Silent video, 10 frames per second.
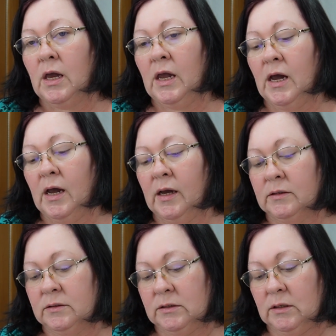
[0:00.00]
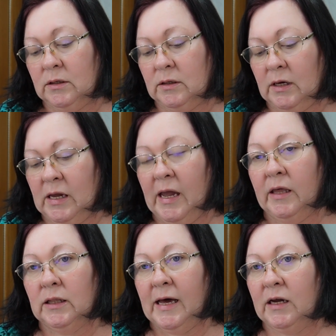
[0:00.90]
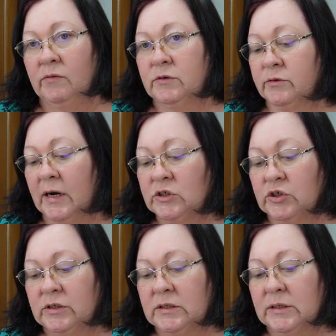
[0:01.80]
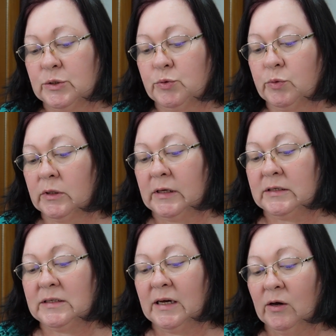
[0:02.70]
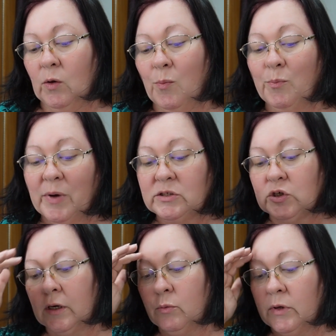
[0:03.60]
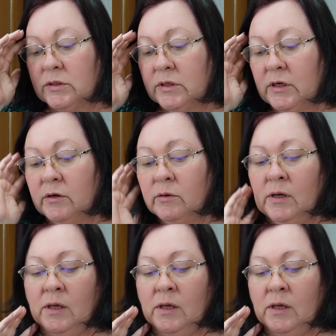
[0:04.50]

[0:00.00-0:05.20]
And again, lack of direction doesn't really tell much on what to do.